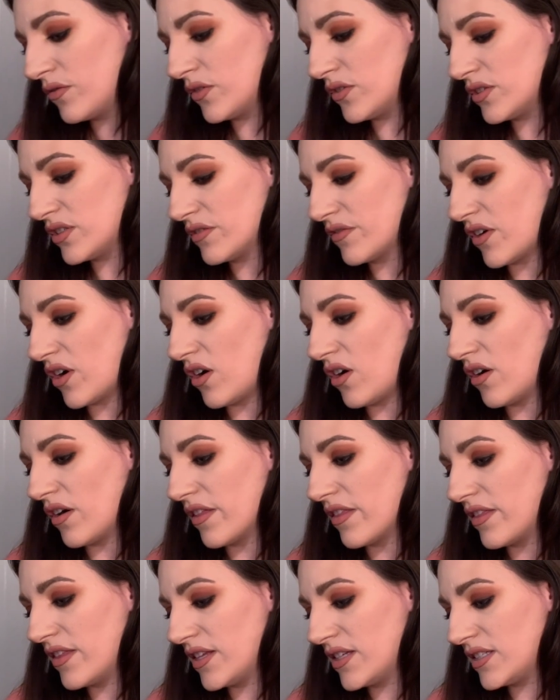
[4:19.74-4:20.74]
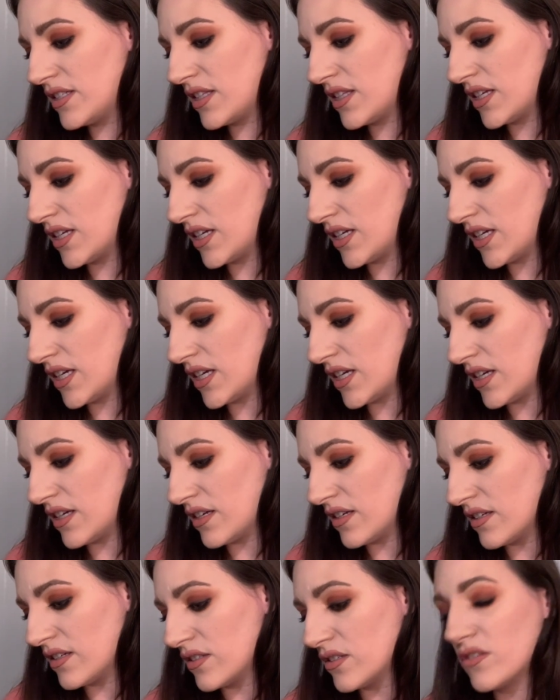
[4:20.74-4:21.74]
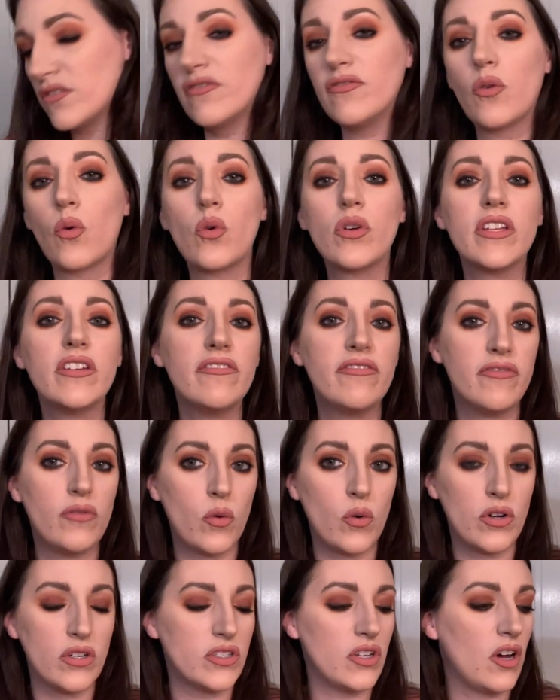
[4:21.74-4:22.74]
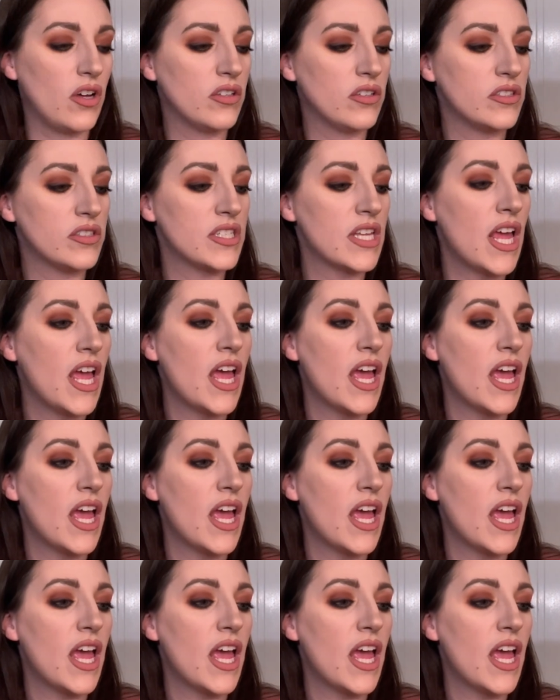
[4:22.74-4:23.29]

First of all, this thing is forty-four dollars